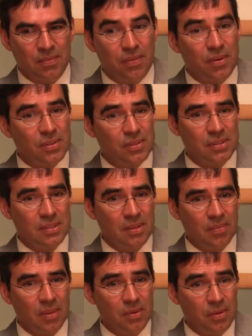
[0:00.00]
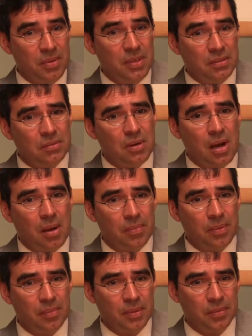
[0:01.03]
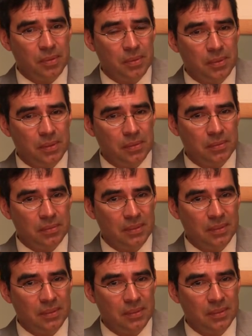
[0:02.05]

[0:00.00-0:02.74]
folks were being robbed. I mean, we were,